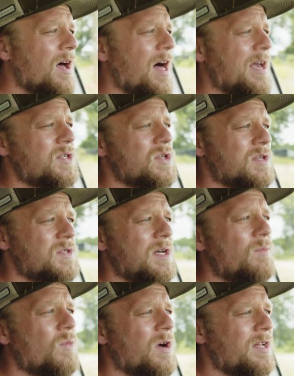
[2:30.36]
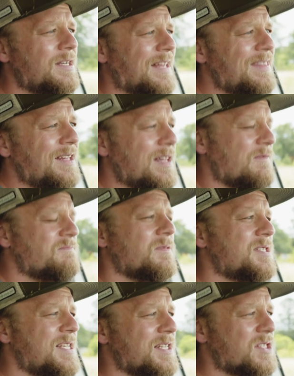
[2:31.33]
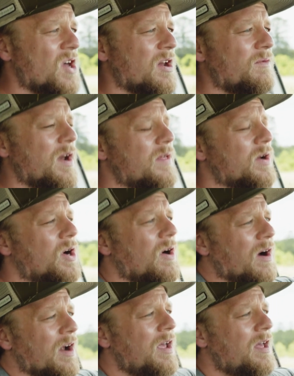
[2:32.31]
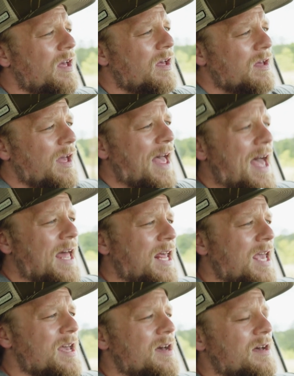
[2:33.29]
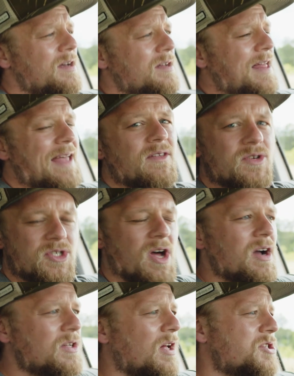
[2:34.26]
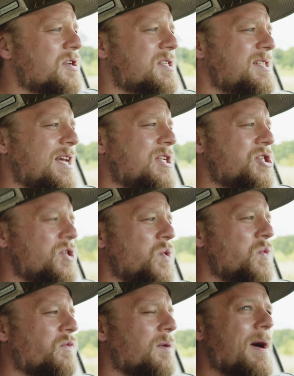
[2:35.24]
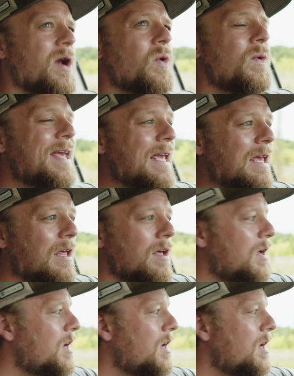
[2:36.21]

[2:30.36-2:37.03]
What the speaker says: I saw someone, I think they've since gotten rid of their car, had their stock clutch on a stage 2 for about a week.